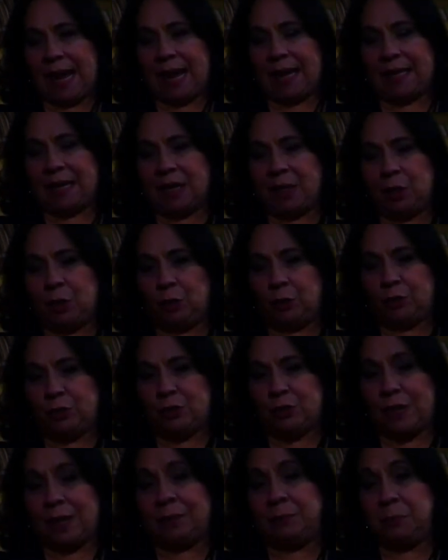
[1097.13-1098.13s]
And I
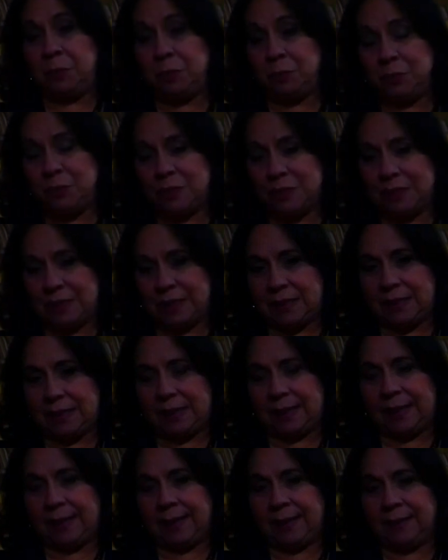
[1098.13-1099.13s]
also
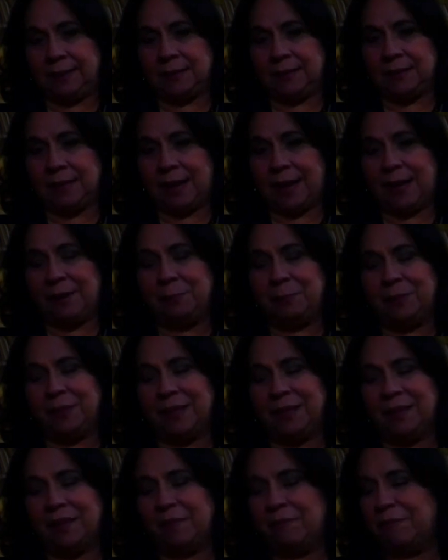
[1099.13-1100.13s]
music, and I
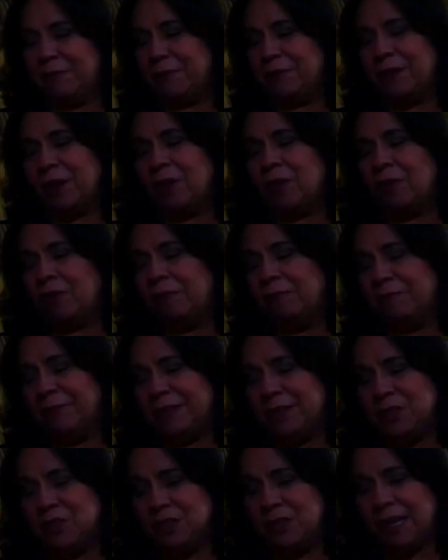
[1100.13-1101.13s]
played a very
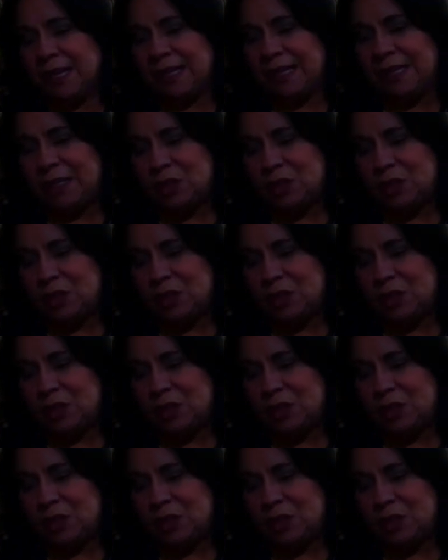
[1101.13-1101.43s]
unconventional